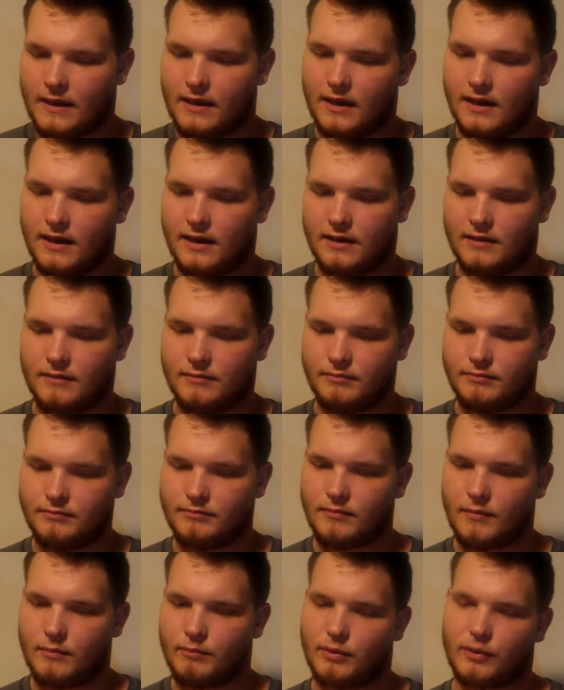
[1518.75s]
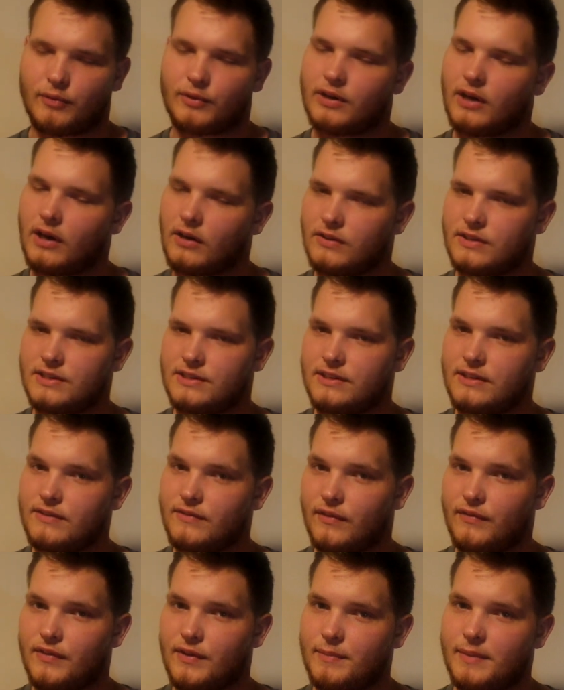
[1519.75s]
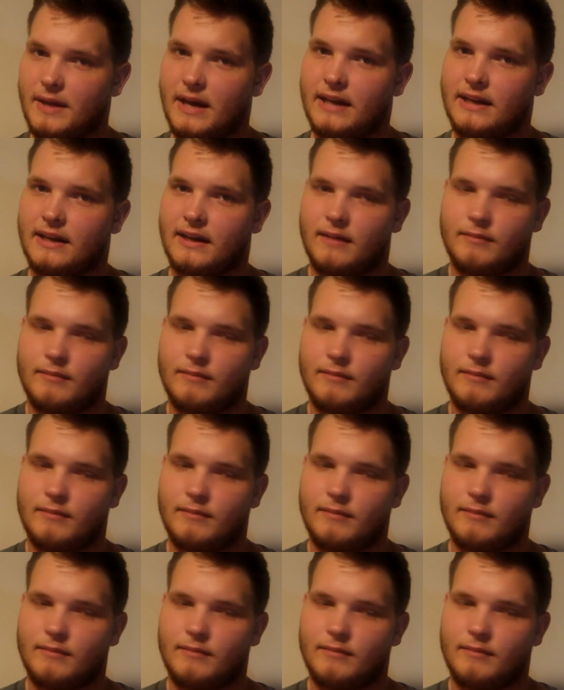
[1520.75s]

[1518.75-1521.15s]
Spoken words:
But regardless, leave your feedback.